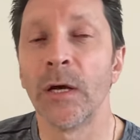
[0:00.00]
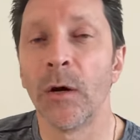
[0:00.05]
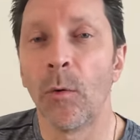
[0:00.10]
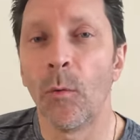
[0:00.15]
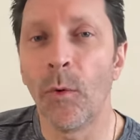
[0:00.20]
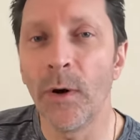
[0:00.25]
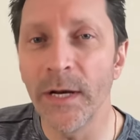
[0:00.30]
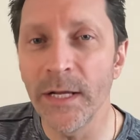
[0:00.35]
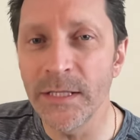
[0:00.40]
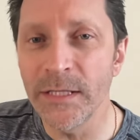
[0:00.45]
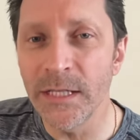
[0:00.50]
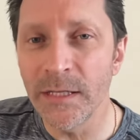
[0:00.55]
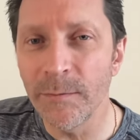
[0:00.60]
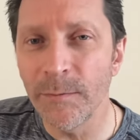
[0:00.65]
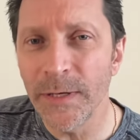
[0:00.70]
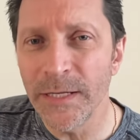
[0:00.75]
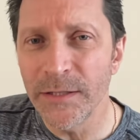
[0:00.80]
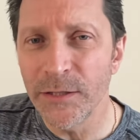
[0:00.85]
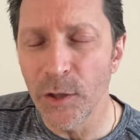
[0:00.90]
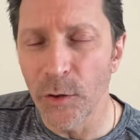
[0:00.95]
What has he
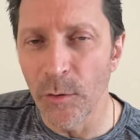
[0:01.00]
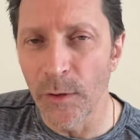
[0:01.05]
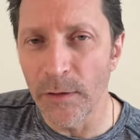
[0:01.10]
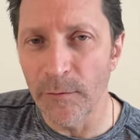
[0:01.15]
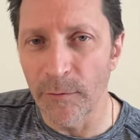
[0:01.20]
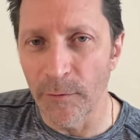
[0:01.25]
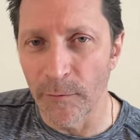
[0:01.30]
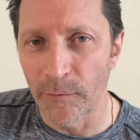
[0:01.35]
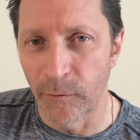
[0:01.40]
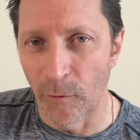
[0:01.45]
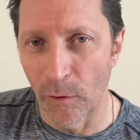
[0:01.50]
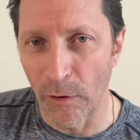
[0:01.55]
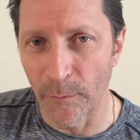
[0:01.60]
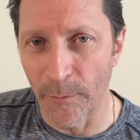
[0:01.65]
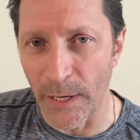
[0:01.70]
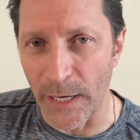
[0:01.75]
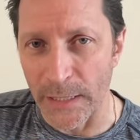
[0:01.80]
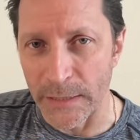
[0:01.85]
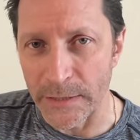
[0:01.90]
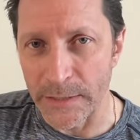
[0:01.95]
been doing for four
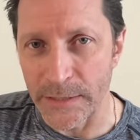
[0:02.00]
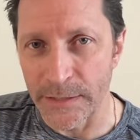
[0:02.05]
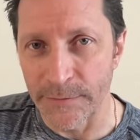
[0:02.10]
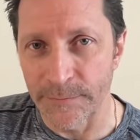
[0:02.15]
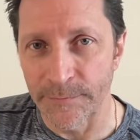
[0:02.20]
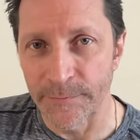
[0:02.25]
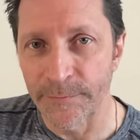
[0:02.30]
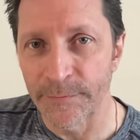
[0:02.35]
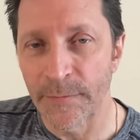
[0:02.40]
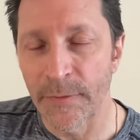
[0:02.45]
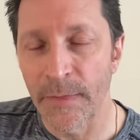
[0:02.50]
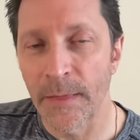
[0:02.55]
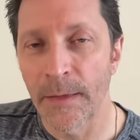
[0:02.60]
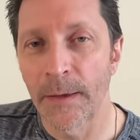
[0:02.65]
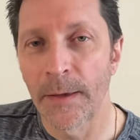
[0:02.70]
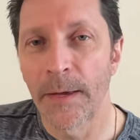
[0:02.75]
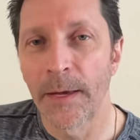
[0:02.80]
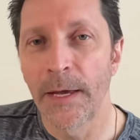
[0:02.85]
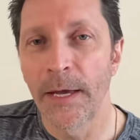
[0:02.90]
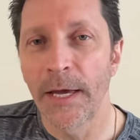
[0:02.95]
months?
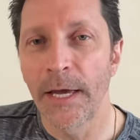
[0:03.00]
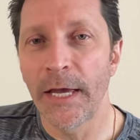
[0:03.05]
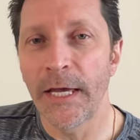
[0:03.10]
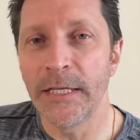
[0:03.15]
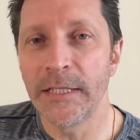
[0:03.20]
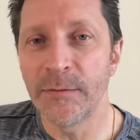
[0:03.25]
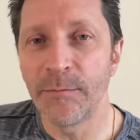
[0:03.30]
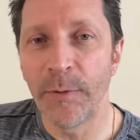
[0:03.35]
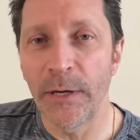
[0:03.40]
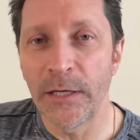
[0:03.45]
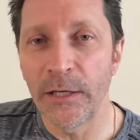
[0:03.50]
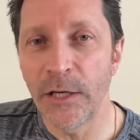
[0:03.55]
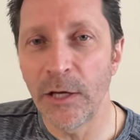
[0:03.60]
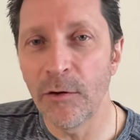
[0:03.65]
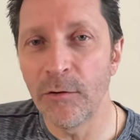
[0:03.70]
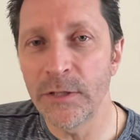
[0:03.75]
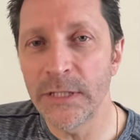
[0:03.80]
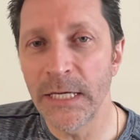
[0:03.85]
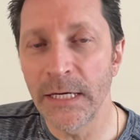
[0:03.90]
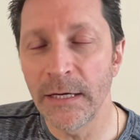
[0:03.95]
He's been
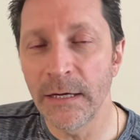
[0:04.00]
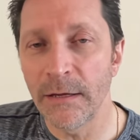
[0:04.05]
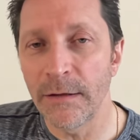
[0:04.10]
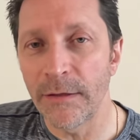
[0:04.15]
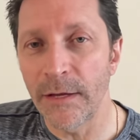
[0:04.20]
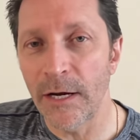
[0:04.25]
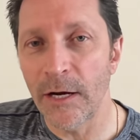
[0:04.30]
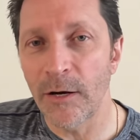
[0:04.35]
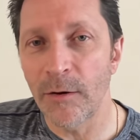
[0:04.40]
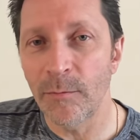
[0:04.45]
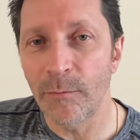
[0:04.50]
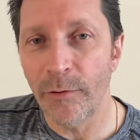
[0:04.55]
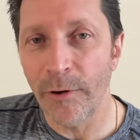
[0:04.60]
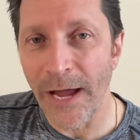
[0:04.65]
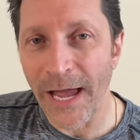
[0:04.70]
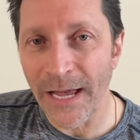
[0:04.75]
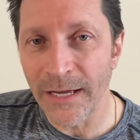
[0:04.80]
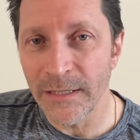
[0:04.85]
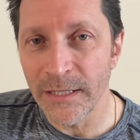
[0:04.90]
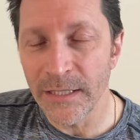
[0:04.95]
using their
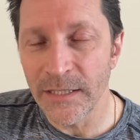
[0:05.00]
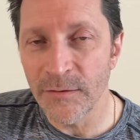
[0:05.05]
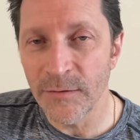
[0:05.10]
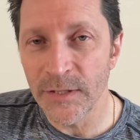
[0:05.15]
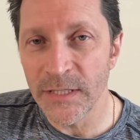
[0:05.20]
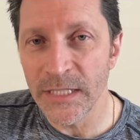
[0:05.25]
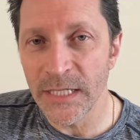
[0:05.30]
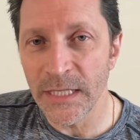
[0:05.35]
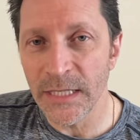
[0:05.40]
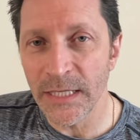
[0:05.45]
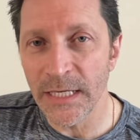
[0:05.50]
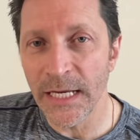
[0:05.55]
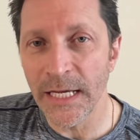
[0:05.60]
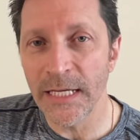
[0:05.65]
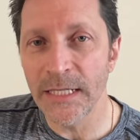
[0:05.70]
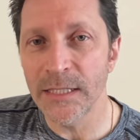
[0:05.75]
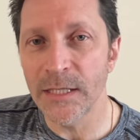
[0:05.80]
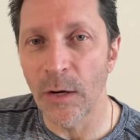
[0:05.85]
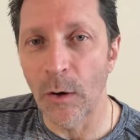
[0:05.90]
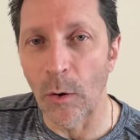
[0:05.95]
practice
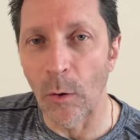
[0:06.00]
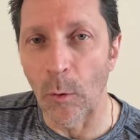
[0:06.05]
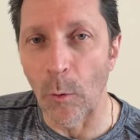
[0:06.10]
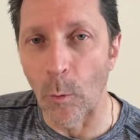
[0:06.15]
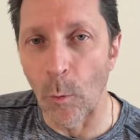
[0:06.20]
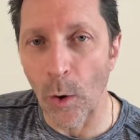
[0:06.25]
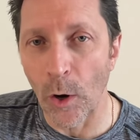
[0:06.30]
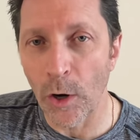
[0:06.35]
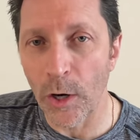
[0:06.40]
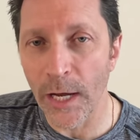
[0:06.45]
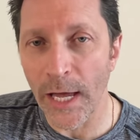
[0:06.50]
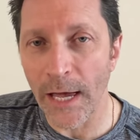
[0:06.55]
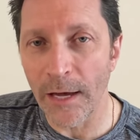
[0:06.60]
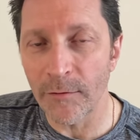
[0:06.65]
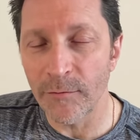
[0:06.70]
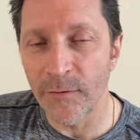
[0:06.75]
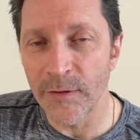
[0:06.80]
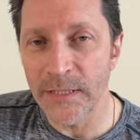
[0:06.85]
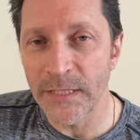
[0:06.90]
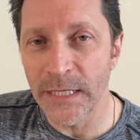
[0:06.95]
facilities
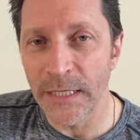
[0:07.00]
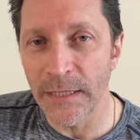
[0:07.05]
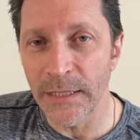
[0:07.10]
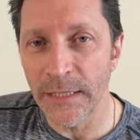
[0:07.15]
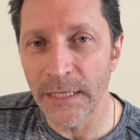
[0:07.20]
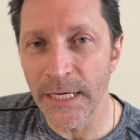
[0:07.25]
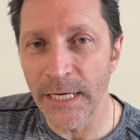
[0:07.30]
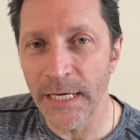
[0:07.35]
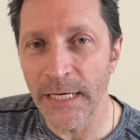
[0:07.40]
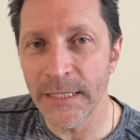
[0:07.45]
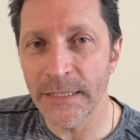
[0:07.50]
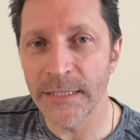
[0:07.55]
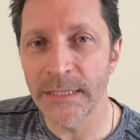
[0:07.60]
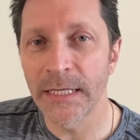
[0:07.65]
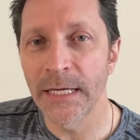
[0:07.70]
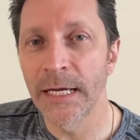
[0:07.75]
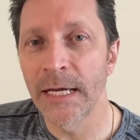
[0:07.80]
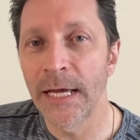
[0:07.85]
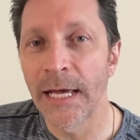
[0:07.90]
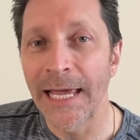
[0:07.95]
workout facilities,
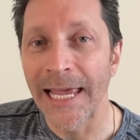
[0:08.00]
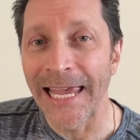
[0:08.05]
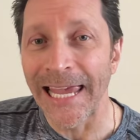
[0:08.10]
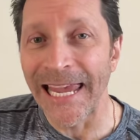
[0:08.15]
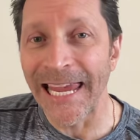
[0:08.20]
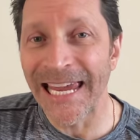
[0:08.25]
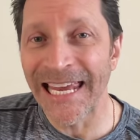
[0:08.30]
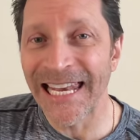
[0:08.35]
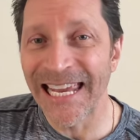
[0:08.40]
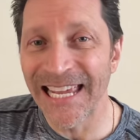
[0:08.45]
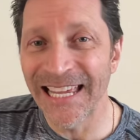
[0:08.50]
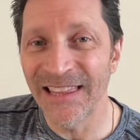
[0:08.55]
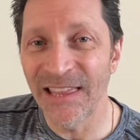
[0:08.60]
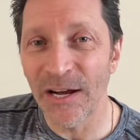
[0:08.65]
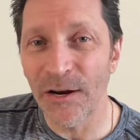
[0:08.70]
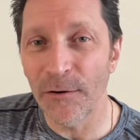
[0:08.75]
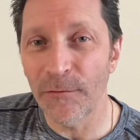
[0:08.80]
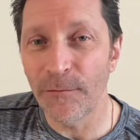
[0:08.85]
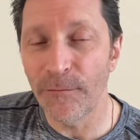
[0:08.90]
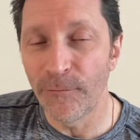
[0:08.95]
eating
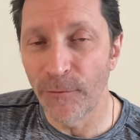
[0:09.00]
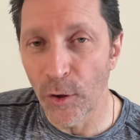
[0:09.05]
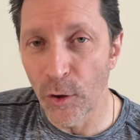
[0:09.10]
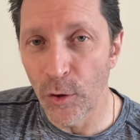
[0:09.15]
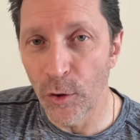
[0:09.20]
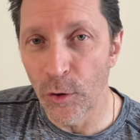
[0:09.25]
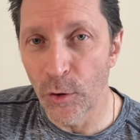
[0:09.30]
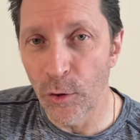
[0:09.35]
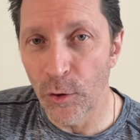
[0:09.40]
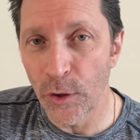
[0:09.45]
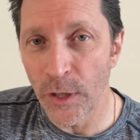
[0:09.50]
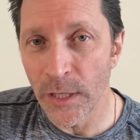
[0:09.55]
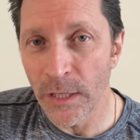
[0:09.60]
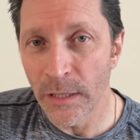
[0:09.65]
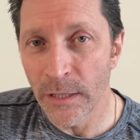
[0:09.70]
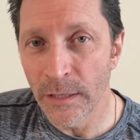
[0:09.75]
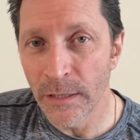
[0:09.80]
their food,